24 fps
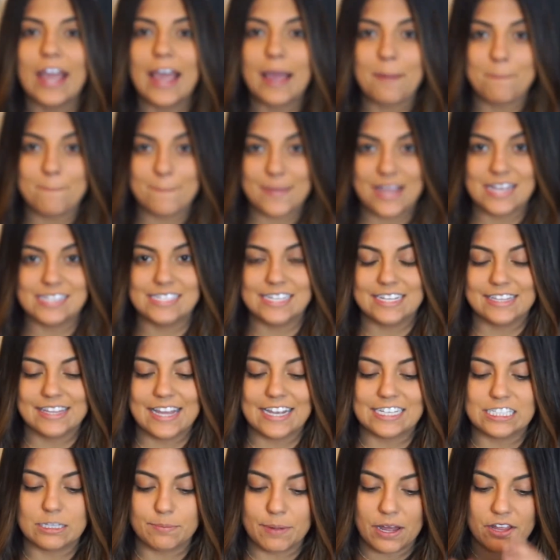amazing
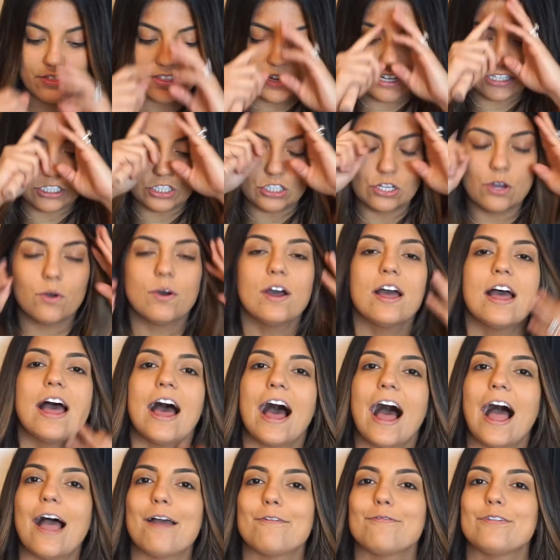things about this. So
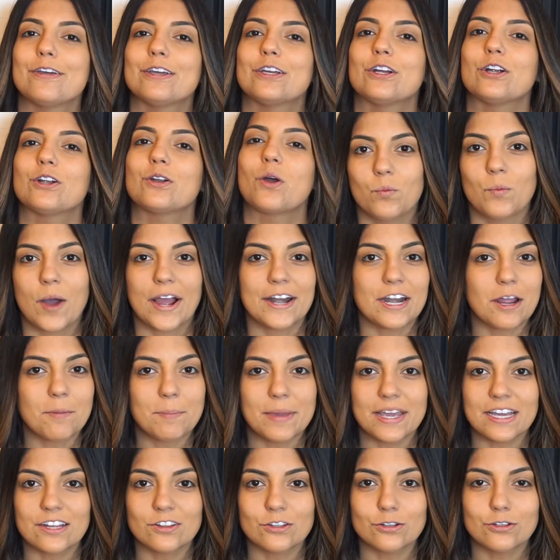I figured, why not
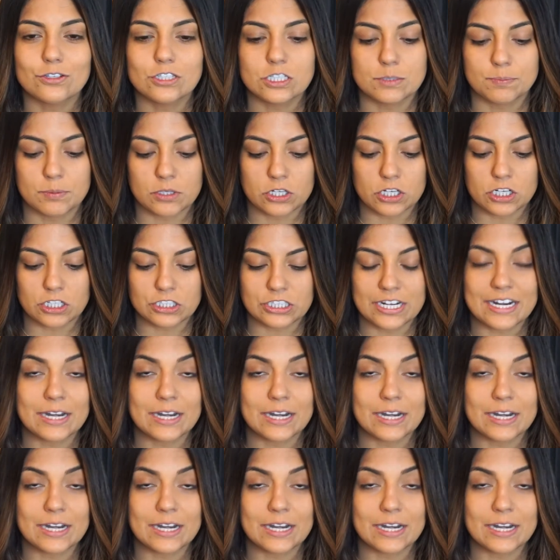make a little splurge?